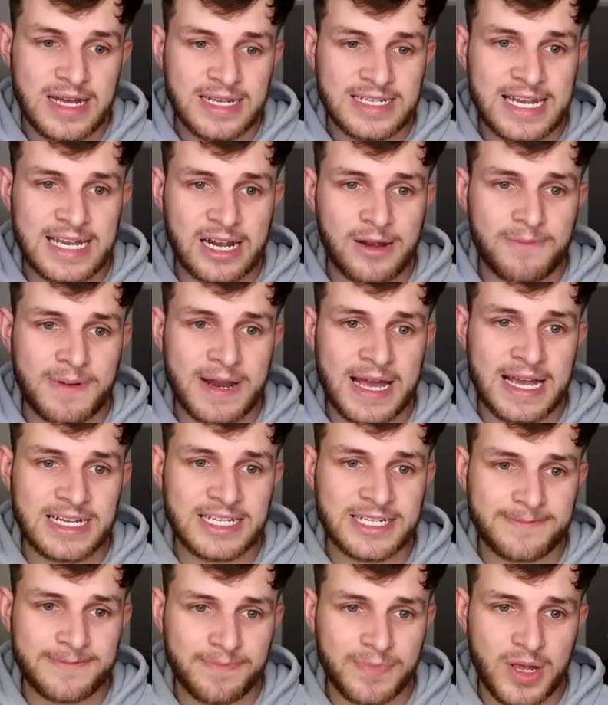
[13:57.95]
2nd
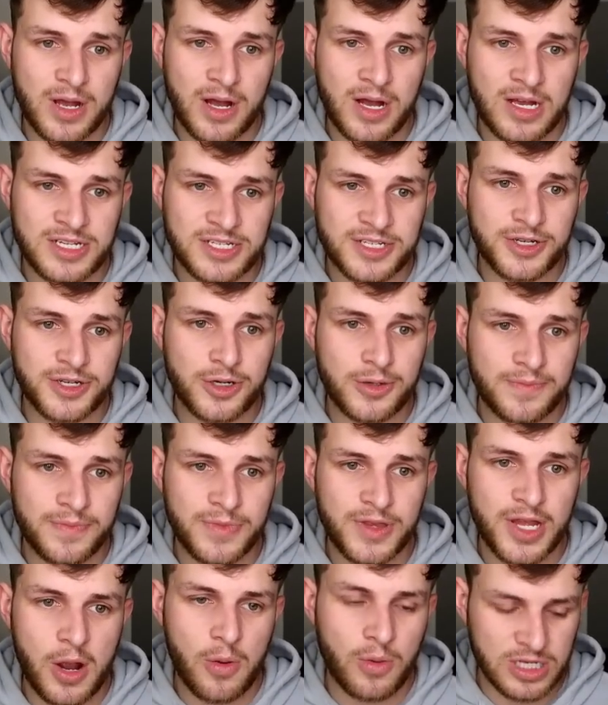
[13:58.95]
place, Arsenal.
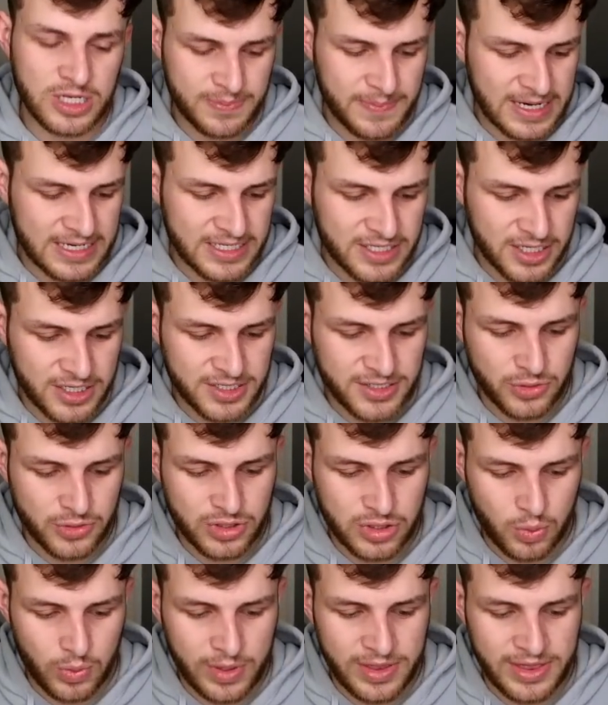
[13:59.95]
No one's backed Arsenal
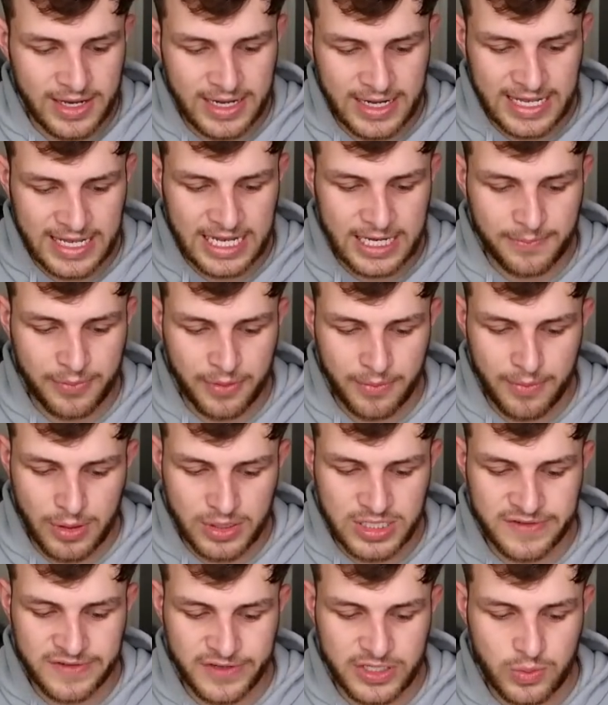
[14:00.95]
to win the league, but
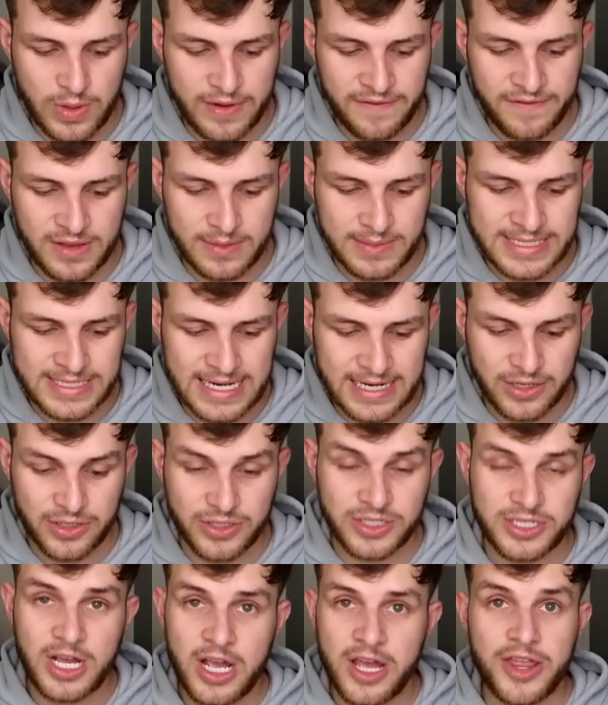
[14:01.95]
most of us went for them
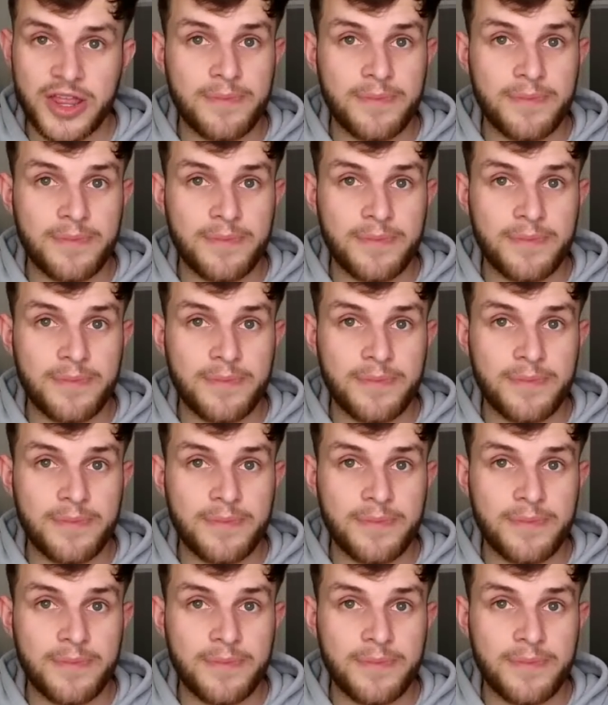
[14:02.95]
2nd.